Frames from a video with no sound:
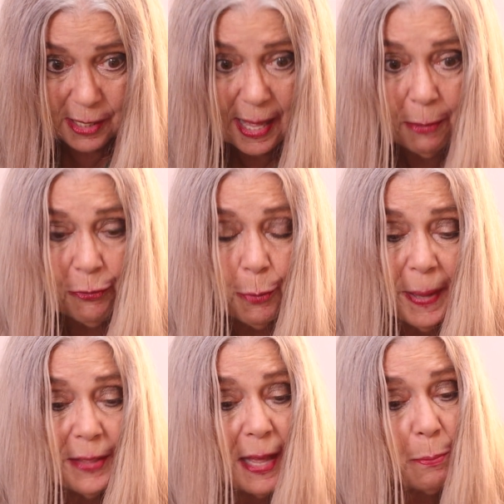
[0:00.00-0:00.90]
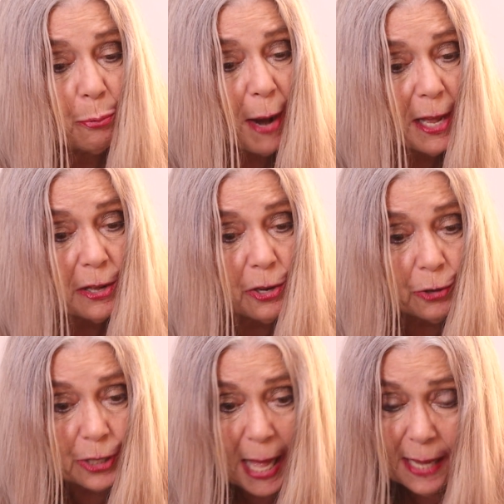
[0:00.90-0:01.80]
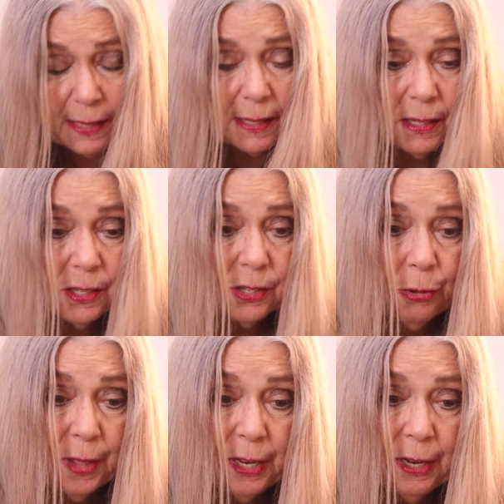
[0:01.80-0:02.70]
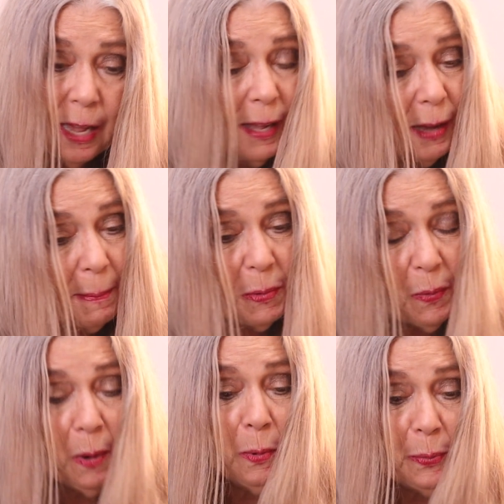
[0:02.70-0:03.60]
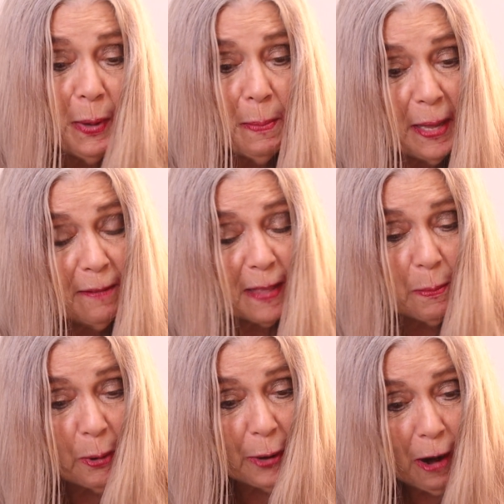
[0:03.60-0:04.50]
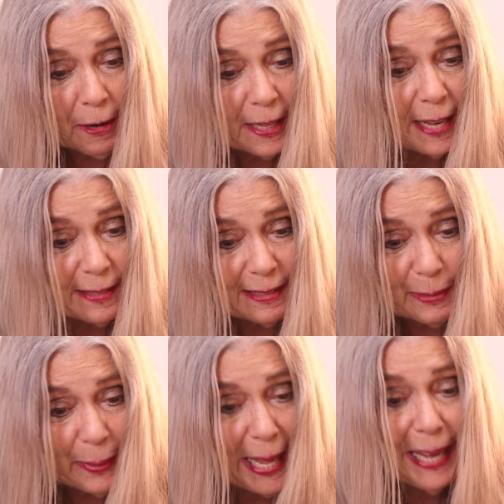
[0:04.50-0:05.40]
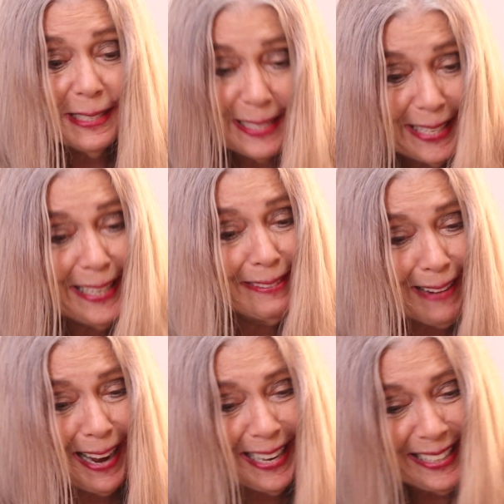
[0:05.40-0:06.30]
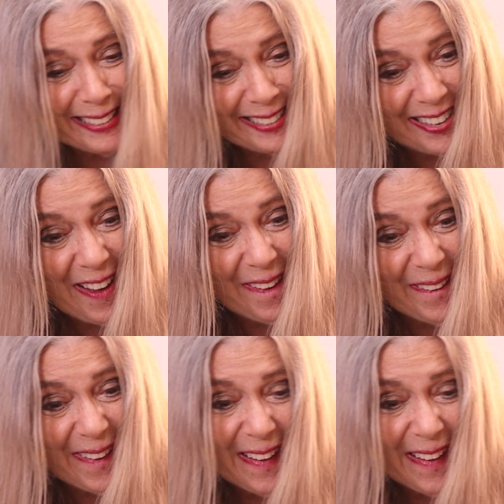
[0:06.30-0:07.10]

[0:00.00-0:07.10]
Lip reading: They forbid, they break your glasses. So then, I mean, where would we be if they broke our glasses? We can't see, right? You know?